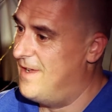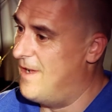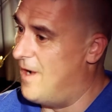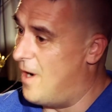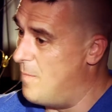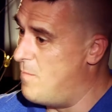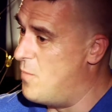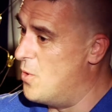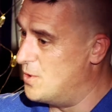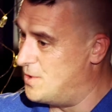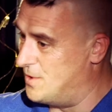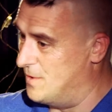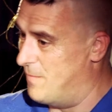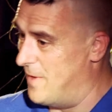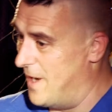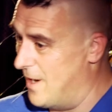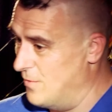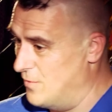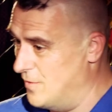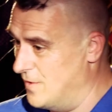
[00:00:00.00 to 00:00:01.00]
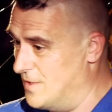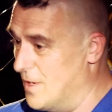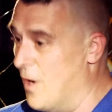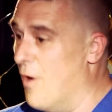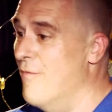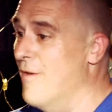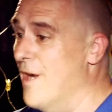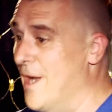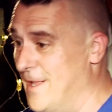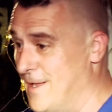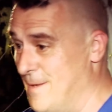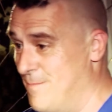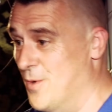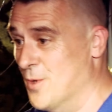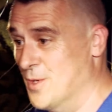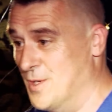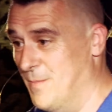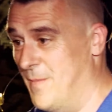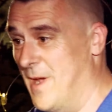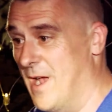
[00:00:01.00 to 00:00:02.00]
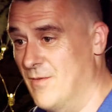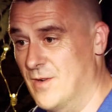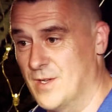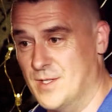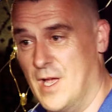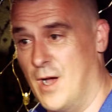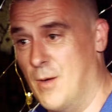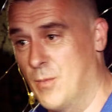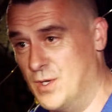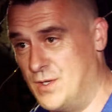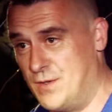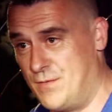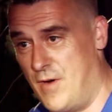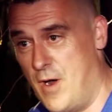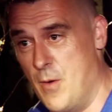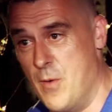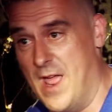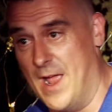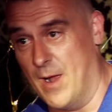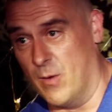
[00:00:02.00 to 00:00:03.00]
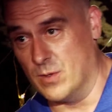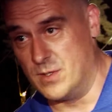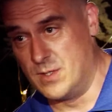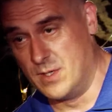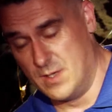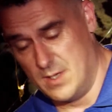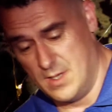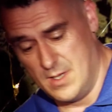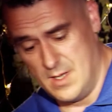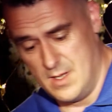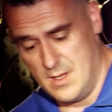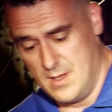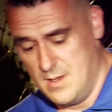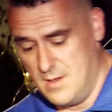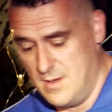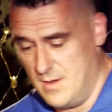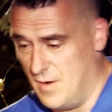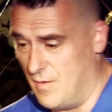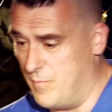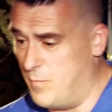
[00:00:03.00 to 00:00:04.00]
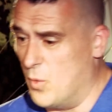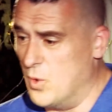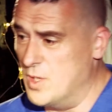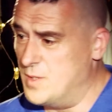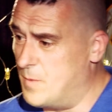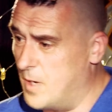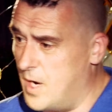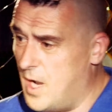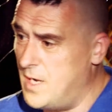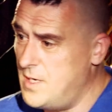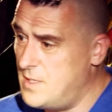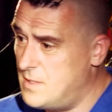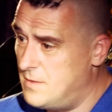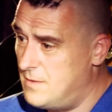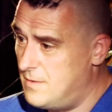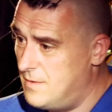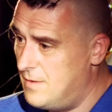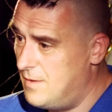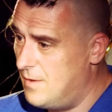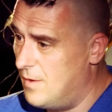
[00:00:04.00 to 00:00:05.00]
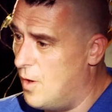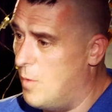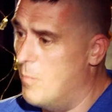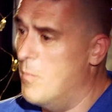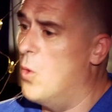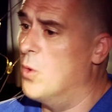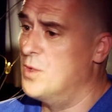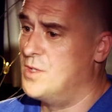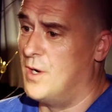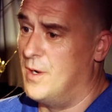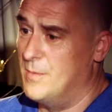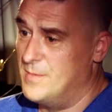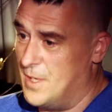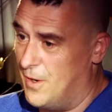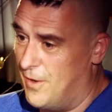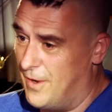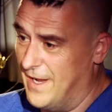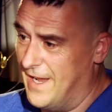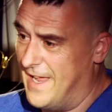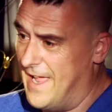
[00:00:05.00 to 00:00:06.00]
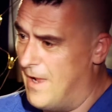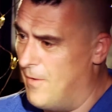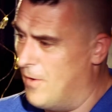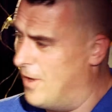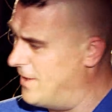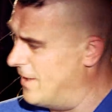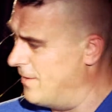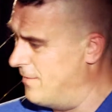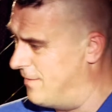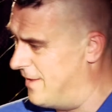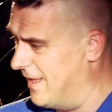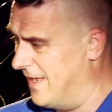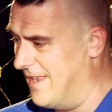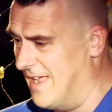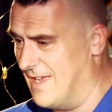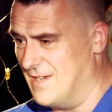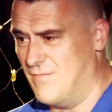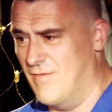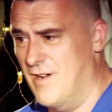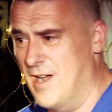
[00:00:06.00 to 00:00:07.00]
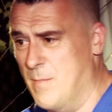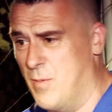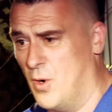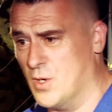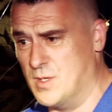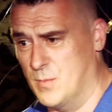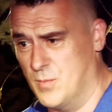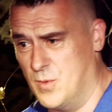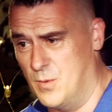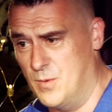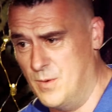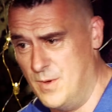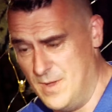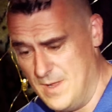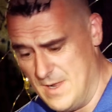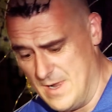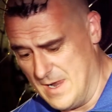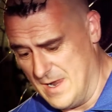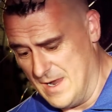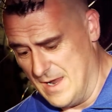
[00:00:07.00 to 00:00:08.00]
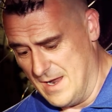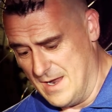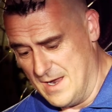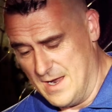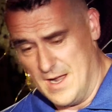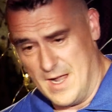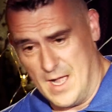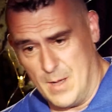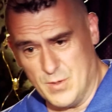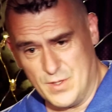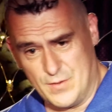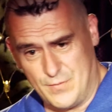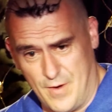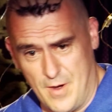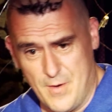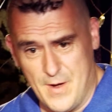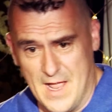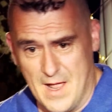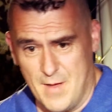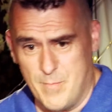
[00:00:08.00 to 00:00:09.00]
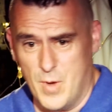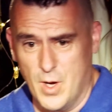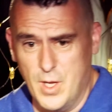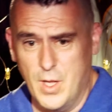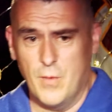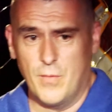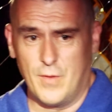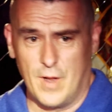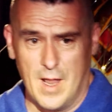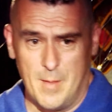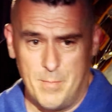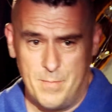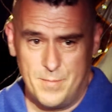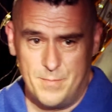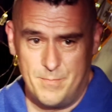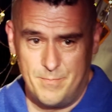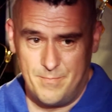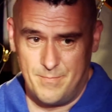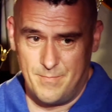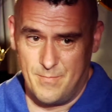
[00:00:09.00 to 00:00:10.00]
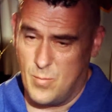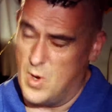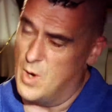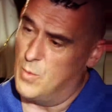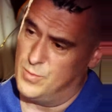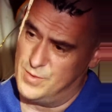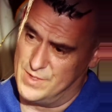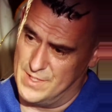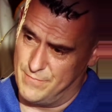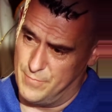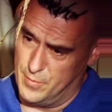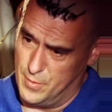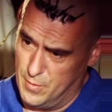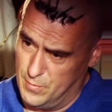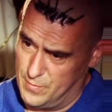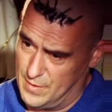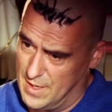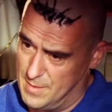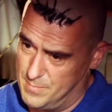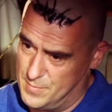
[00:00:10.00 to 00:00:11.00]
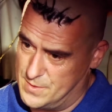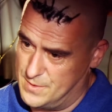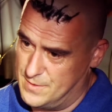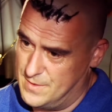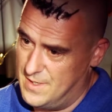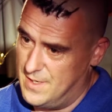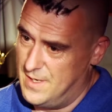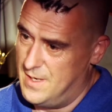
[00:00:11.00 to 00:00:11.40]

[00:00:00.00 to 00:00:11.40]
I really did push the boundaries. I was thrown out of Boys Brigade on more times than I can count. I don't think that's really possible. I was thrown out of my youth club, well, several youth clubs.